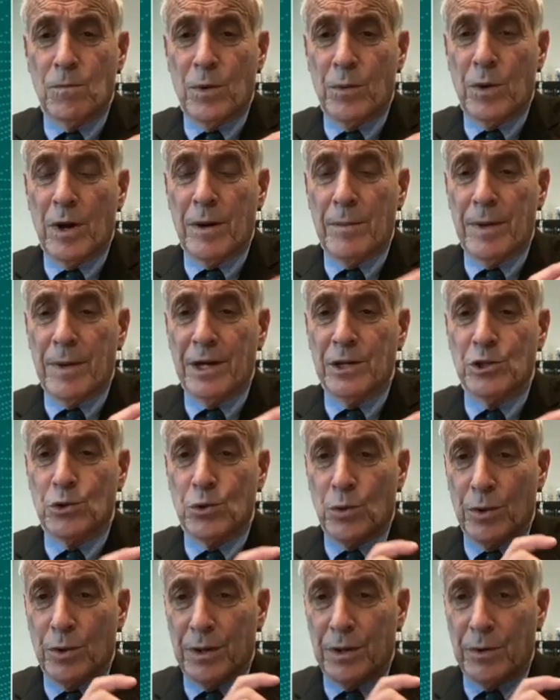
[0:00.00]
we want to make
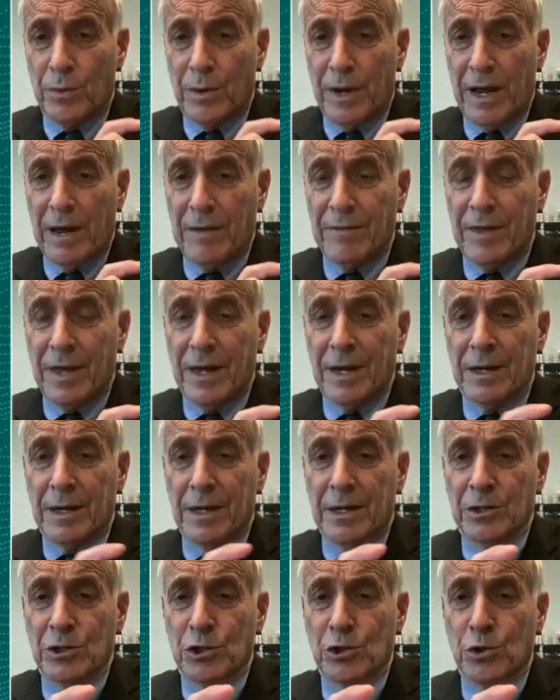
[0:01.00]
sure that we have that
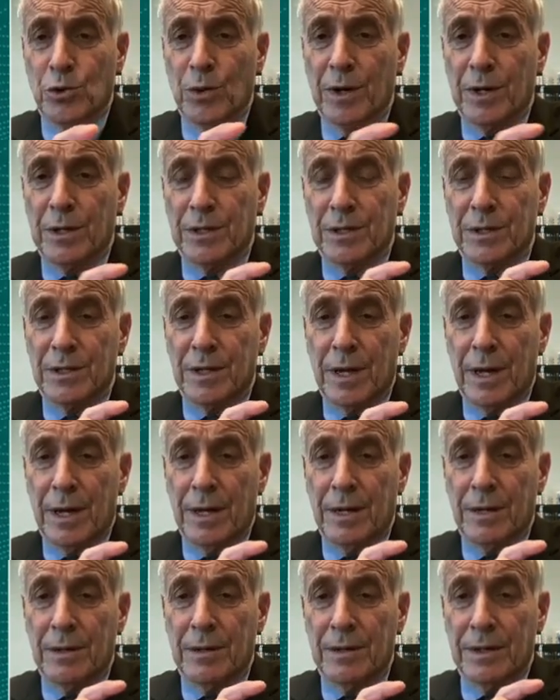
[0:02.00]
insurance,
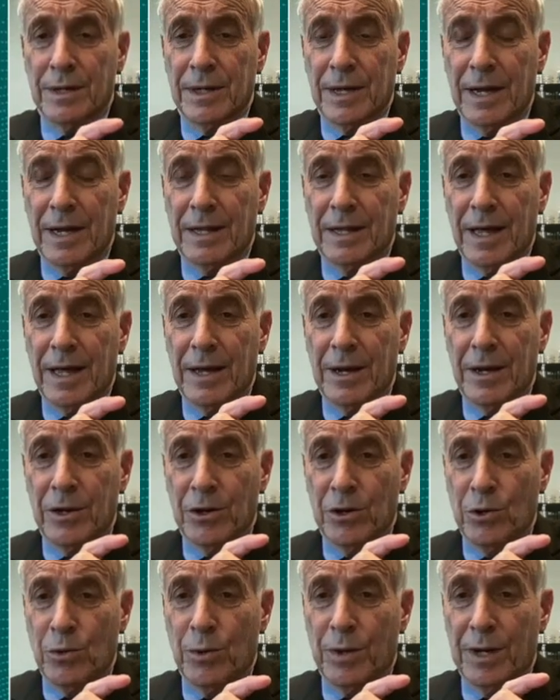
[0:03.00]
and getting that
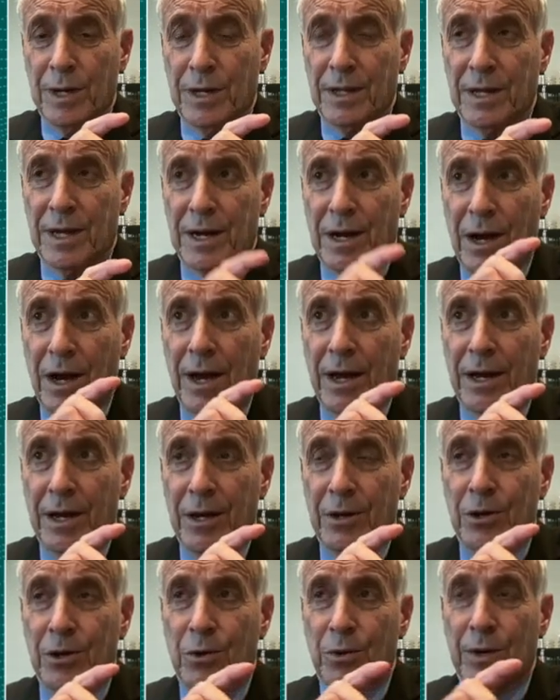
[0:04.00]
annuity, that high
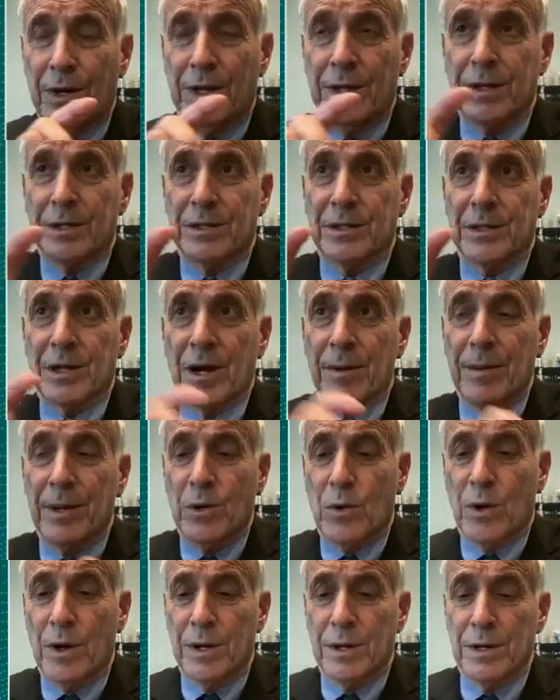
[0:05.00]
annuity that's
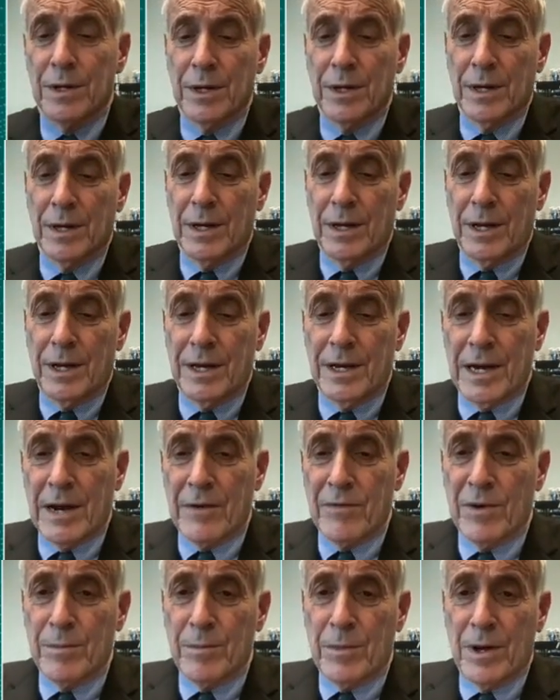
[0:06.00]
coming on in
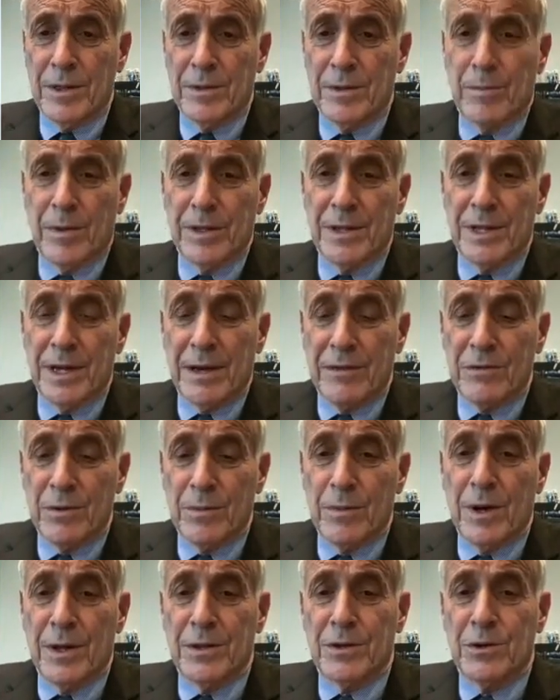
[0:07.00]
every month, month
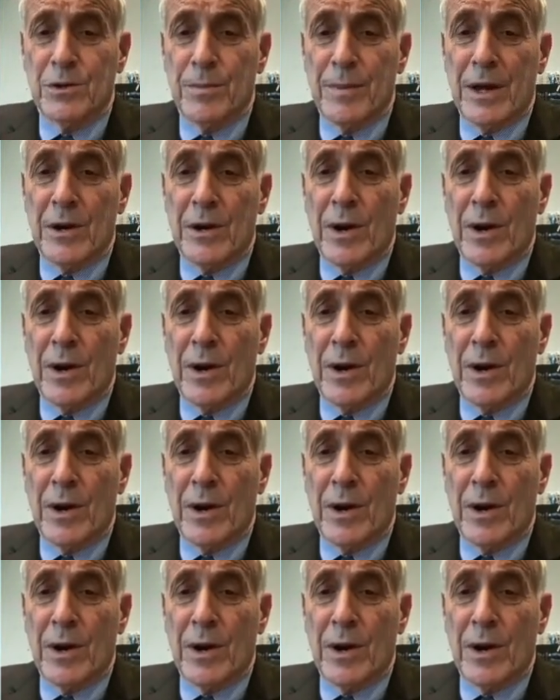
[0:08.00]
after month, no